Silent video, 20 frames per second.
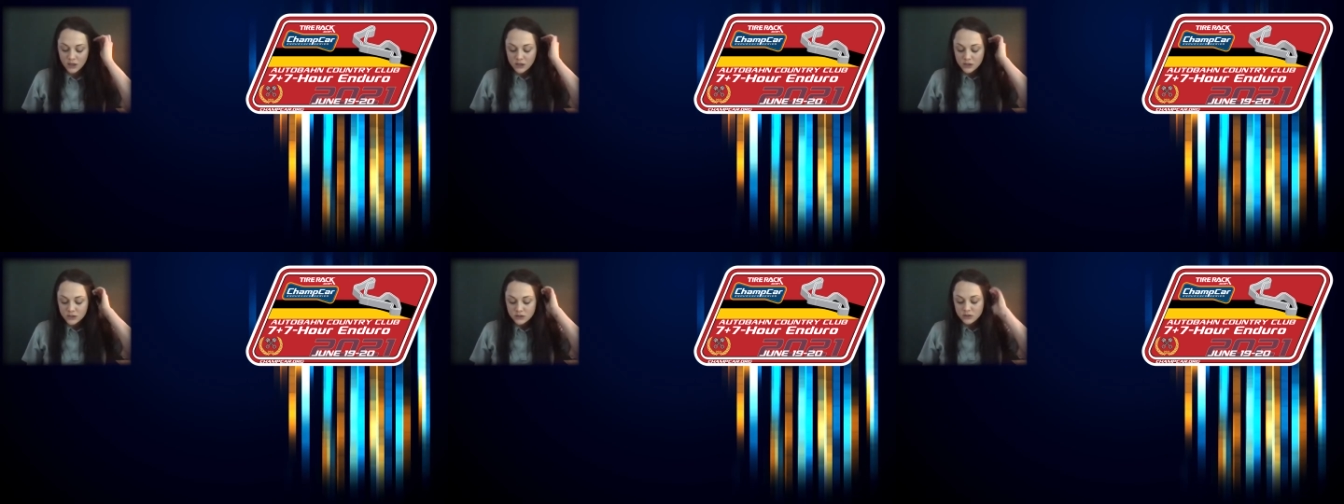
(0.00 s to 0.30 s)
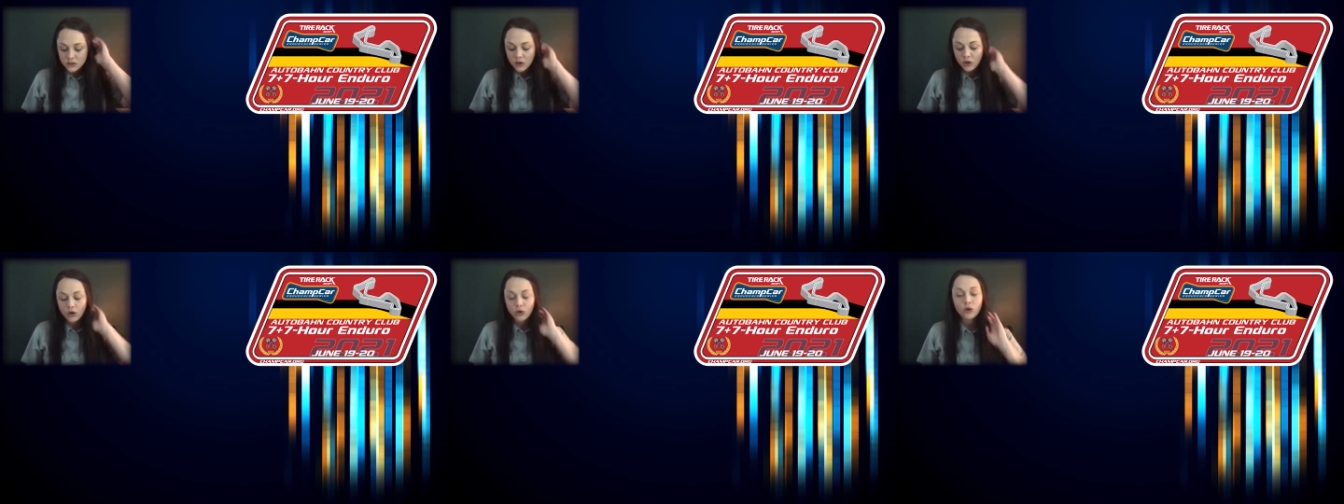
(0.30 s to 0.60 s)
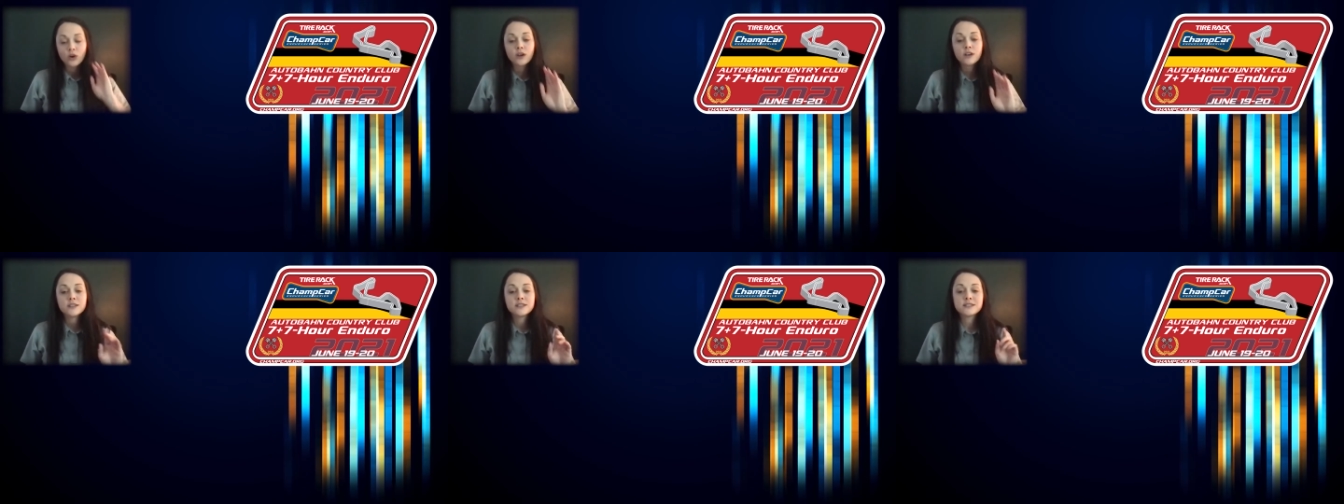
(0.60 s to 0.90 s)
So,
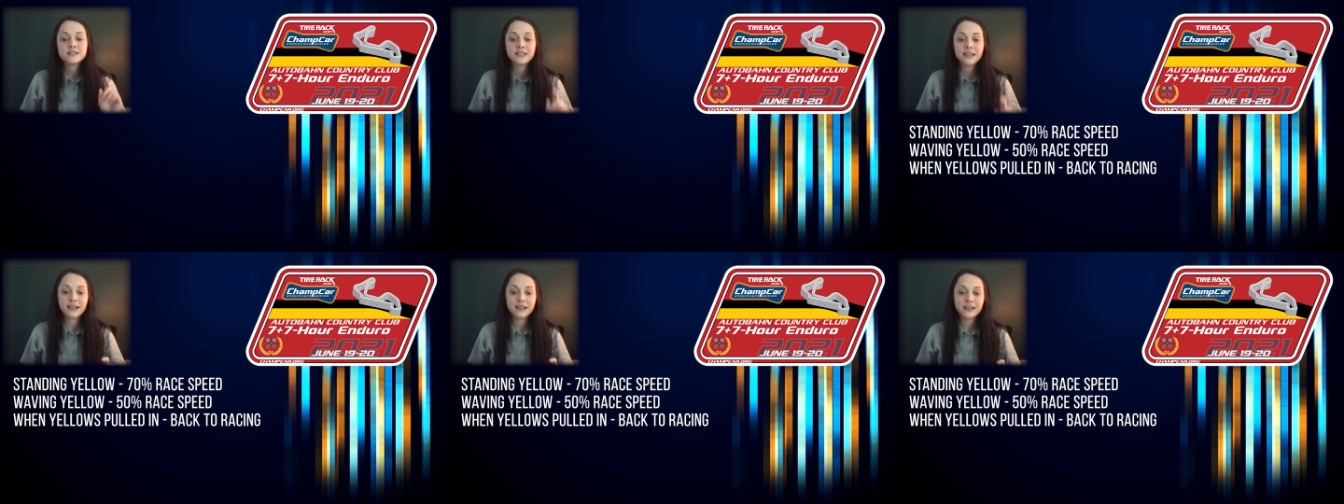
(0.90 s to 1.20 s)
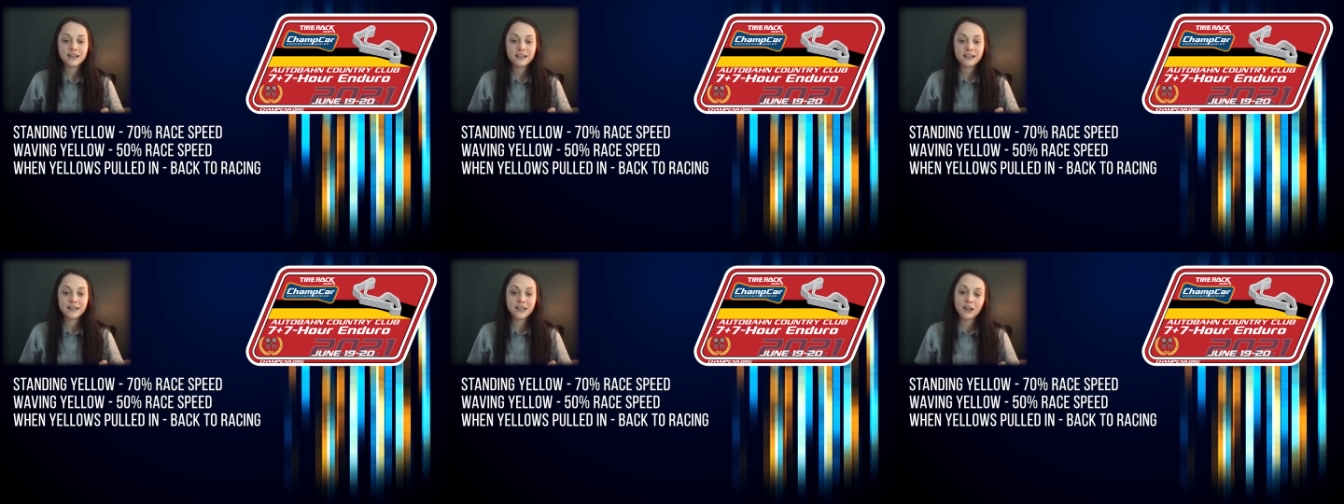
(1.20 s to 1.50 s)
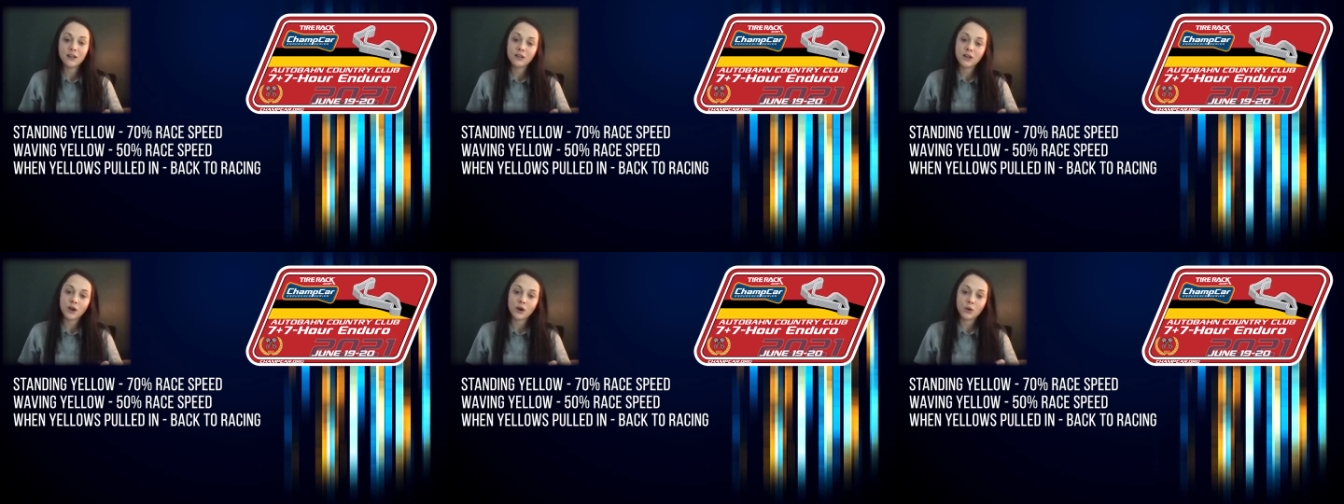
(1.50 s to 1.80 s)
standing
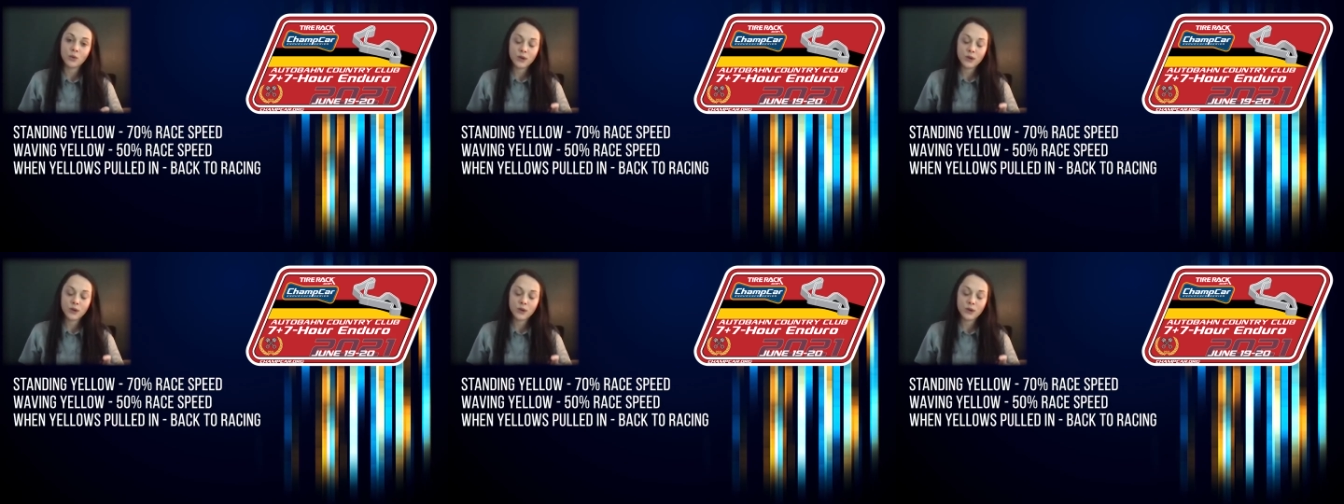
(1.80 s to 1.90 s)
yellow,